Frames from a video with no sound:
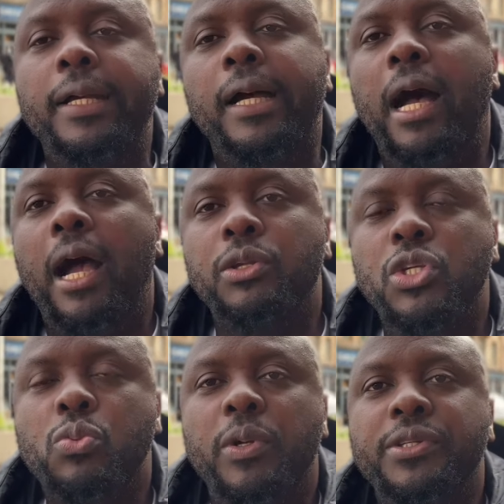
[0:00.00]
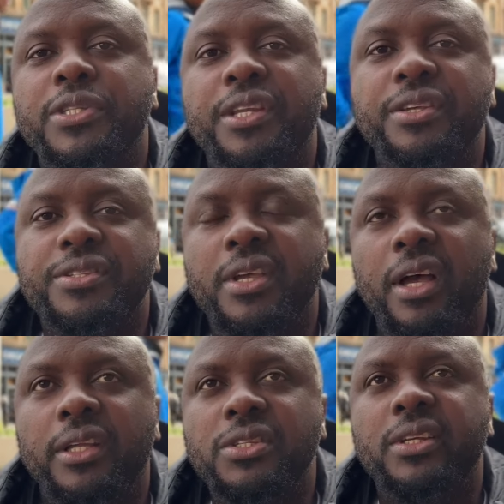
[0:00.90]
I just want to say this.
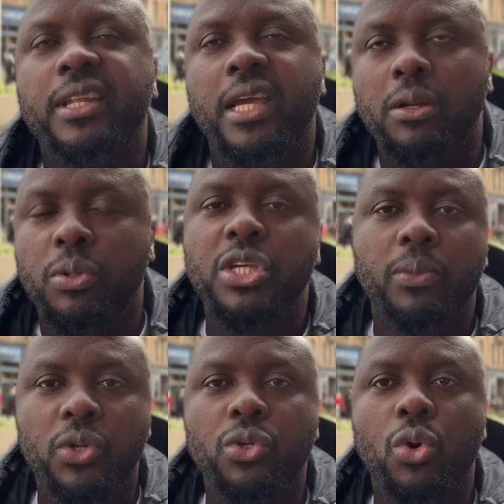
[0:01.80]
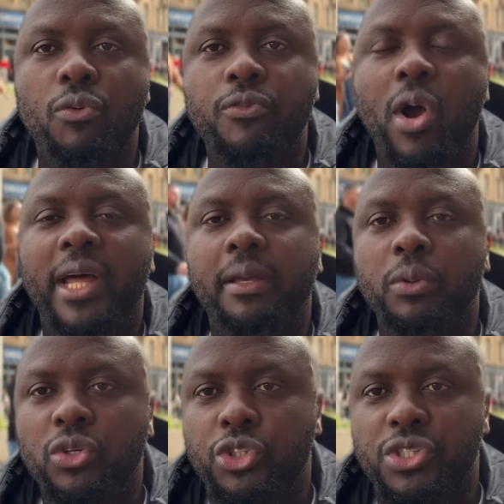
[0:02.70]
This is a lineup which I'm going to go for, and I'm
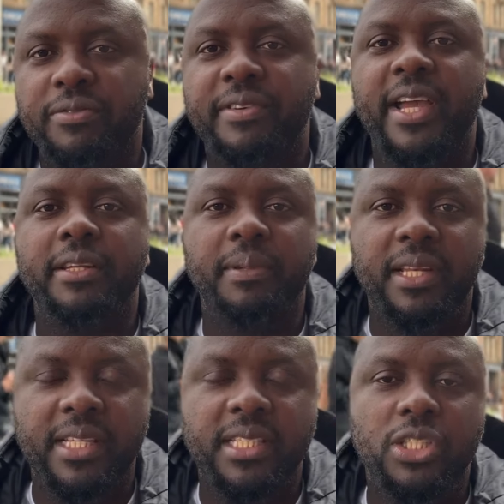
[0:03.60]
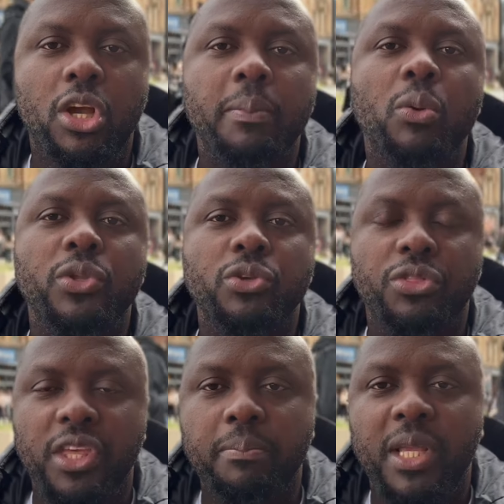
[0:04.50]
going to justify it a bit later. Tell me what you
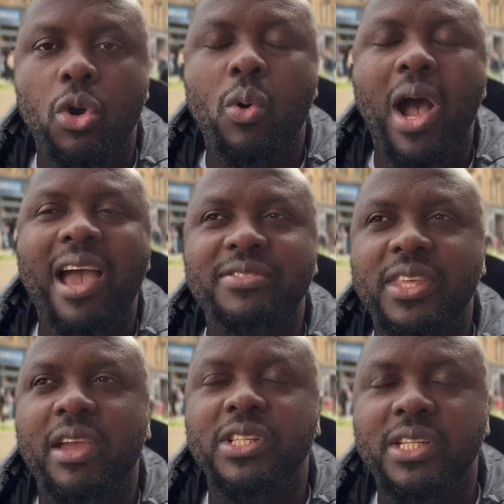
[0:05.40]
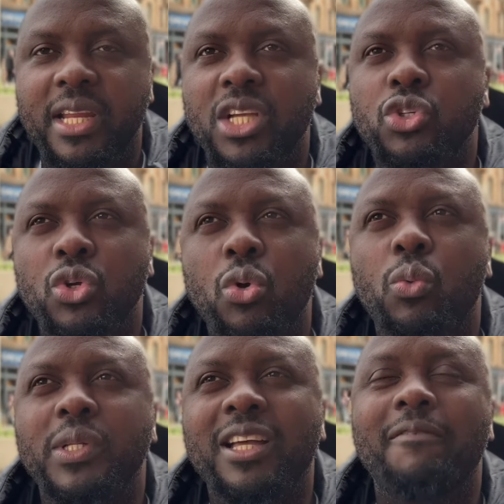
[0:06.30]
think below. I think Erik Ten Hag should go
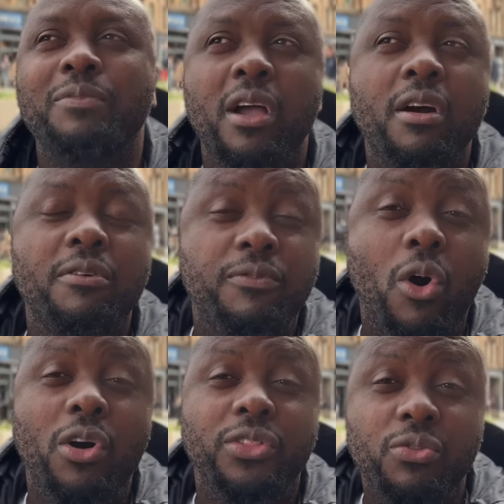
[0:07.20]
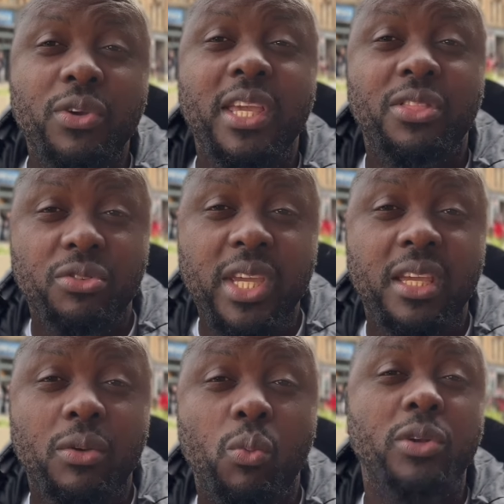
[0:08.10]
with 4-3-3.
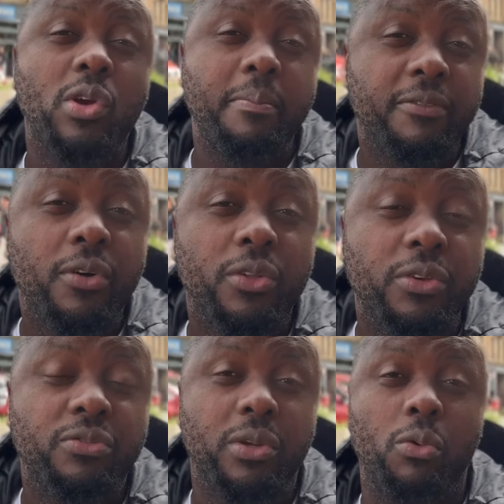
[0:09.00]
What do I mean 4-3-3?